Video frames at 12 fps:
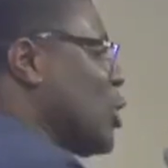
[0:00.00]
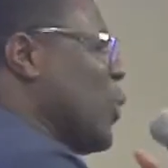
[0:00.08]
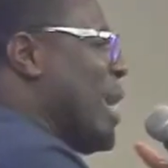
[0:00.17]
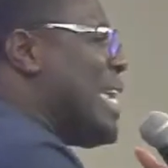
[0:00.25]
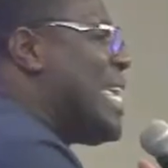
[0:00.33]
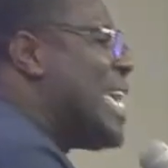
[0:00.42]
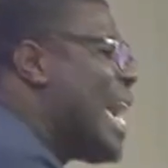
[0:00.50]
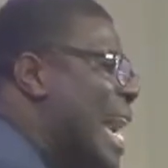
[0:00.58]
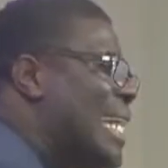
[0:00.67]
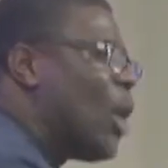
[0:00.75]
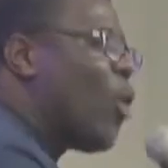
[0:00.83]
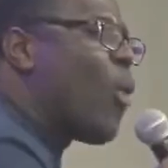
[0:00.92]
we hear
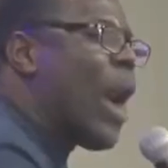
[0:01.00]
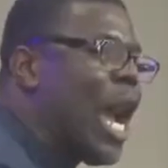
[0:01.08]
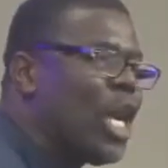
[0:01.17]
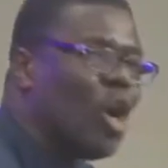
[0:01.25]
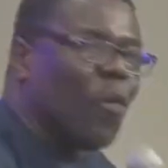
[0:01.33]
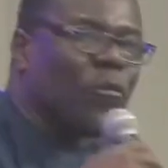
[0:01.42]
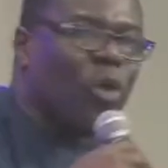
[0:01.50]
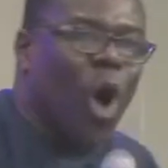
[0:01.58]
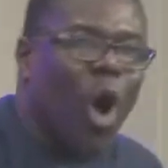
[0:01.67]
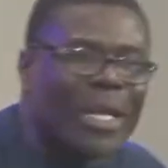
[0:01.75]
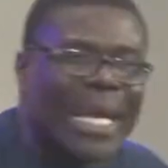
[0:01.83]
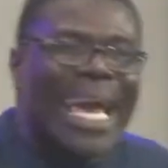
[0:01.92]
the word of
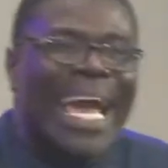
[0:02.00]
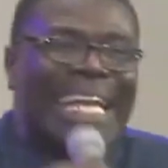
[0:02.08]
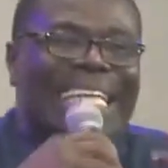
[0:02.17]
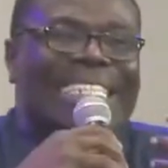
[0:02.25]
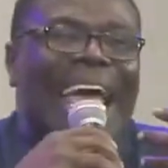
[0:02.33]
God, it is the